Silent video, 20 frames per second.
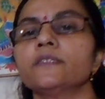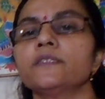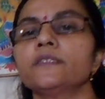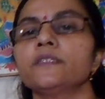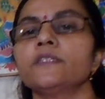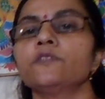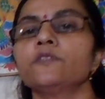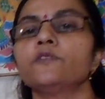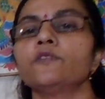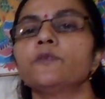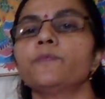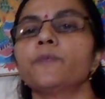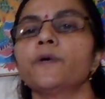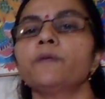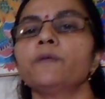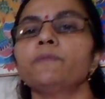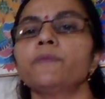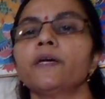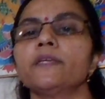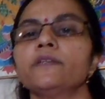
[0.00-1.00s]
e to the power
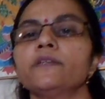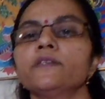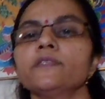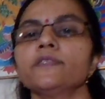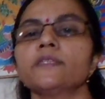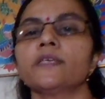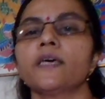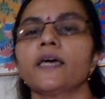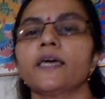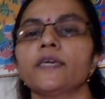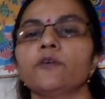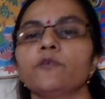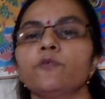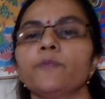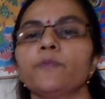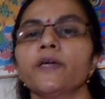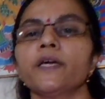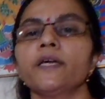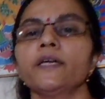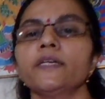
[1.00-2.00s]
minus I
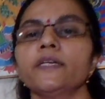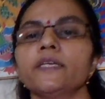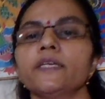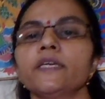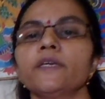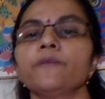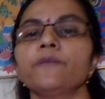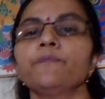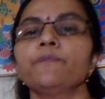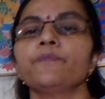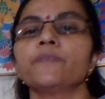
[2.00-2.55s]
omega t.